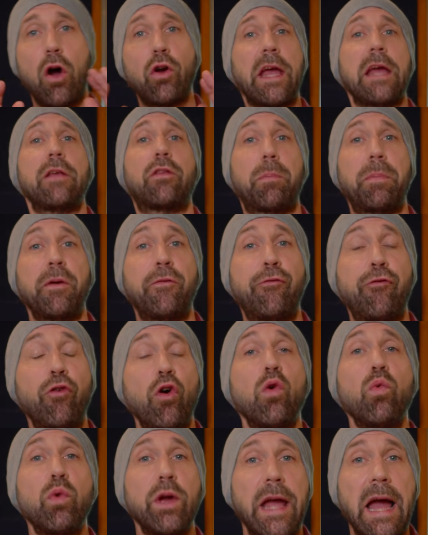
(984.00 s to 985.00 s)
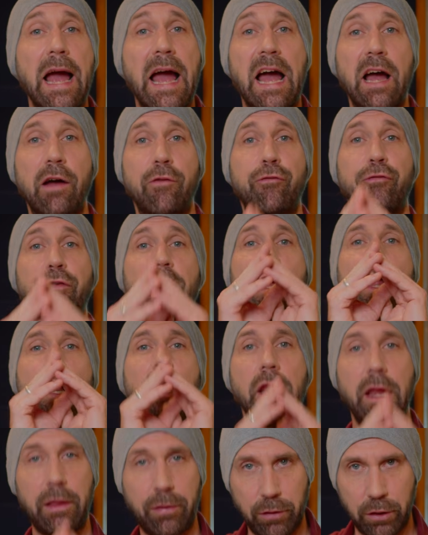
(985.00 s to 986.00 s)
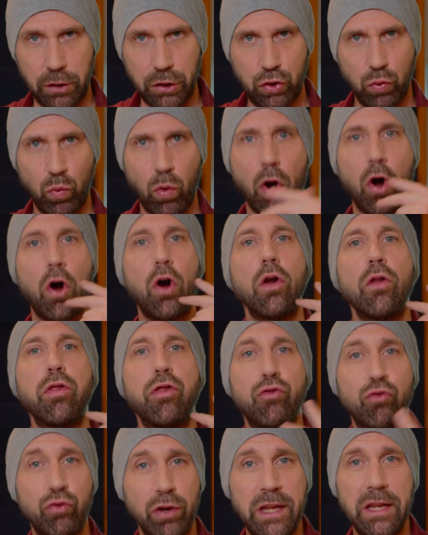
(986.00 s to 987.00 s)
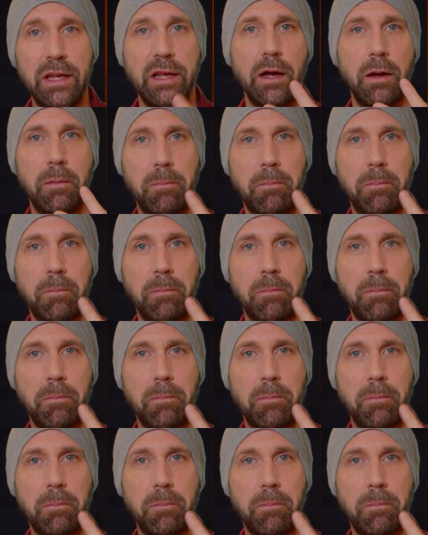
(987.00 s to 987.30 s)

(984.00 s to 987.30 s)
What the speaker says: Okay, so before we have a listen to all 3